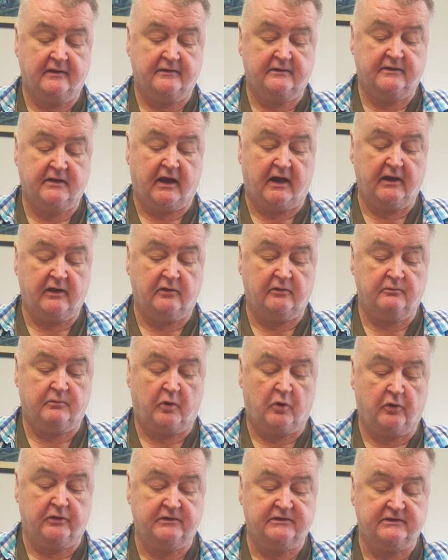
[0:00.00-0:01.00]
nylon
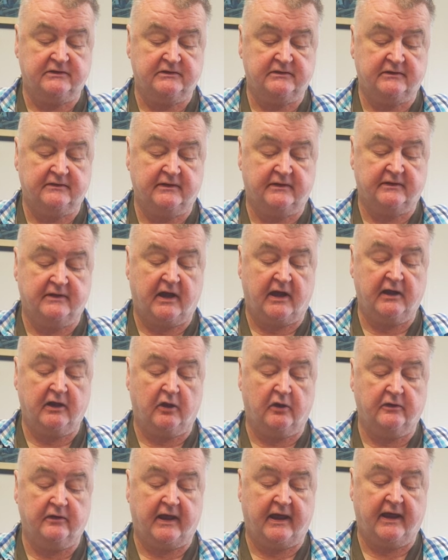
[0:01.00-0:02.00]
pointed,
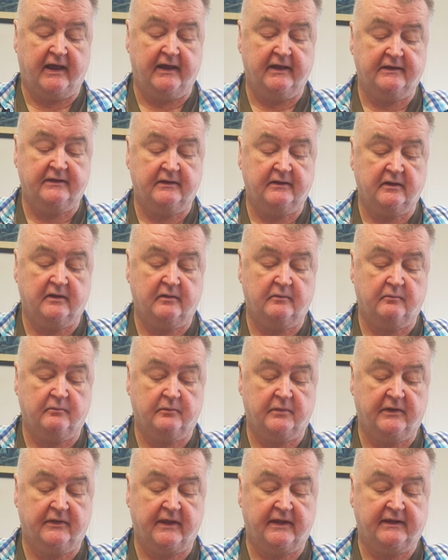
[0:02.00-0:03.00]
nylon haired,
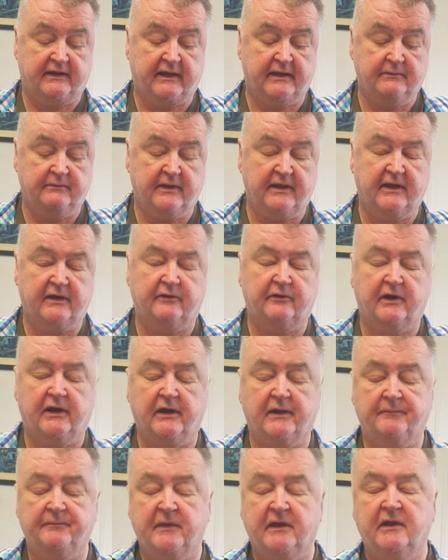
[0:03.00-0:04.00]
but they keep
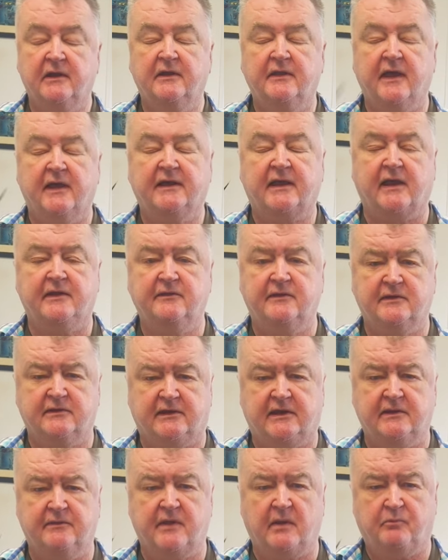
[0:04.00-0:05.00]
their
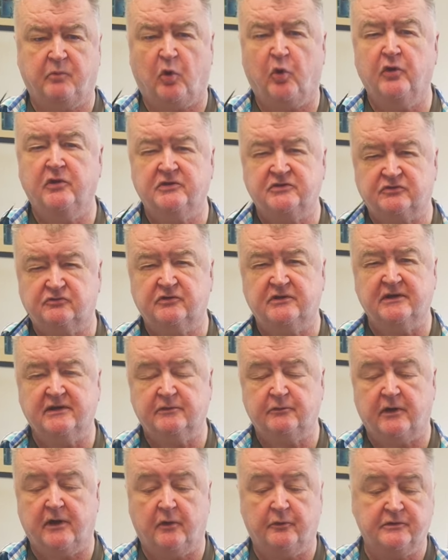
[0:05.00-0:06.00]
keep their points really
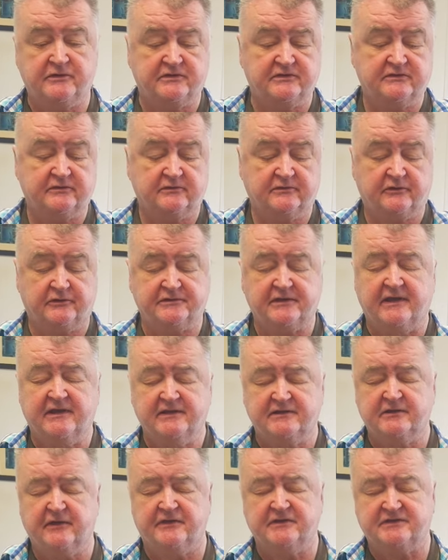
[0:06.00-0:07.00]
well, which is, of course,
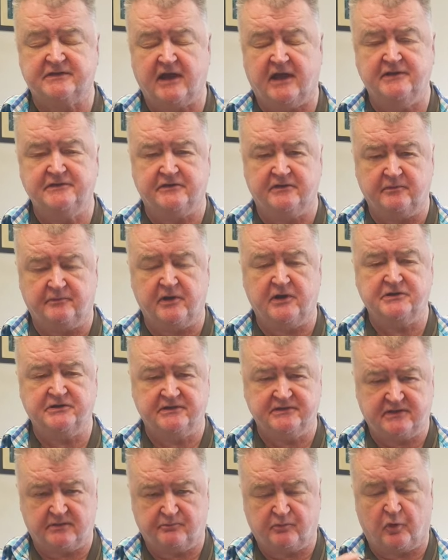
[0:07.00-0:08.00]
not the size of the brush,
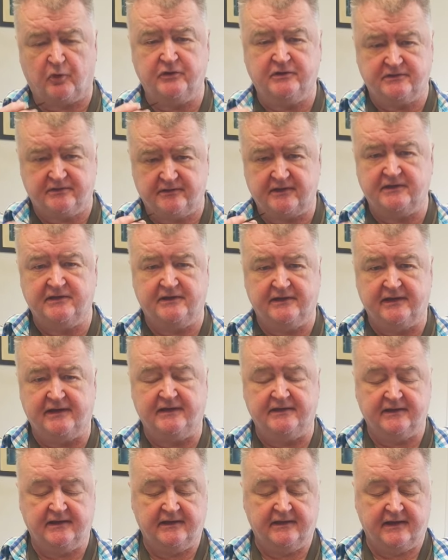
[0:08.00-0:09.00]
it's the point that you
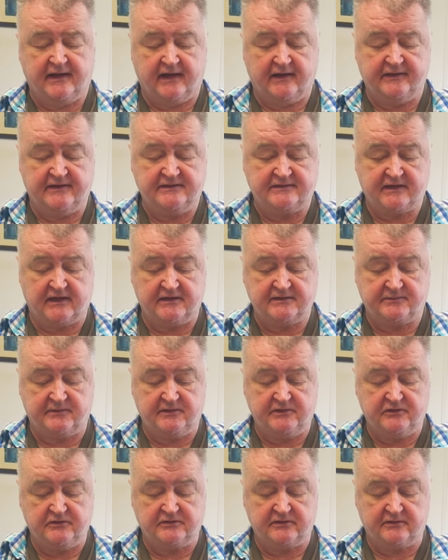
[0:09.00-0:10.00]
need. And these guys have
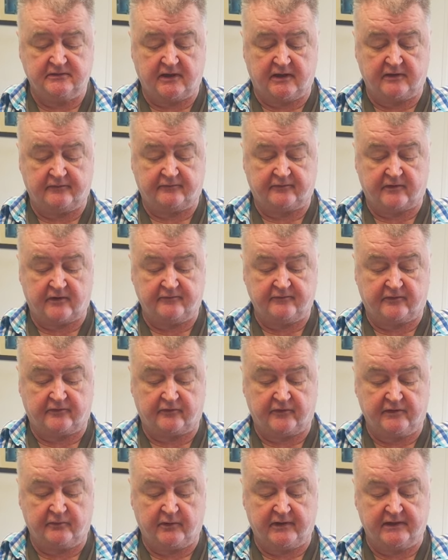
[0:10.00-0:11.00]
been using them now for over
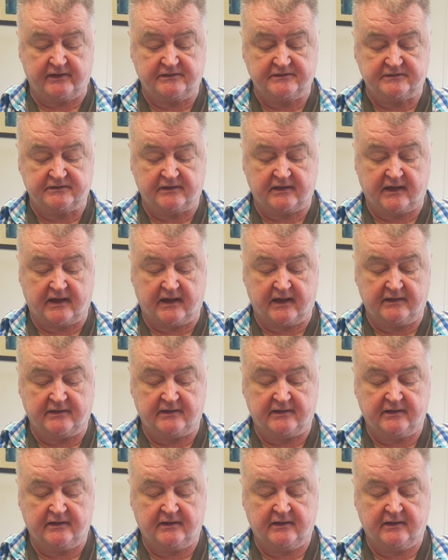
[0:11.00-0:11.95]
3 weeks, and